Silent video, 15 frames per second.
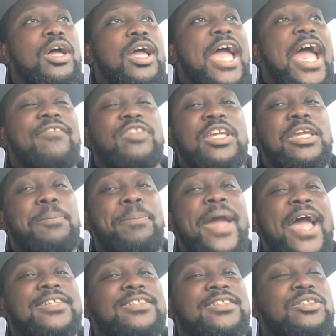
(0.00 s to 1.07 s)
after he
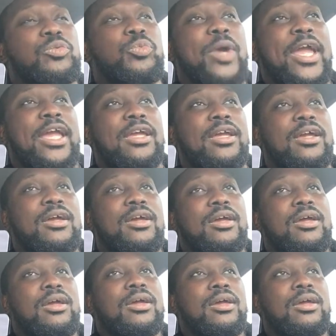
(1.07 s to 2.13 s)
passes away,
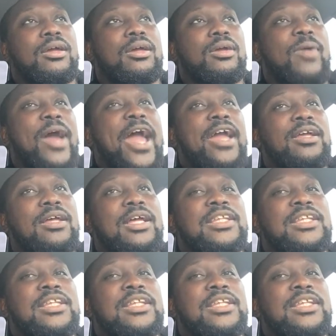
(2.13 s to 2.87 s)
right?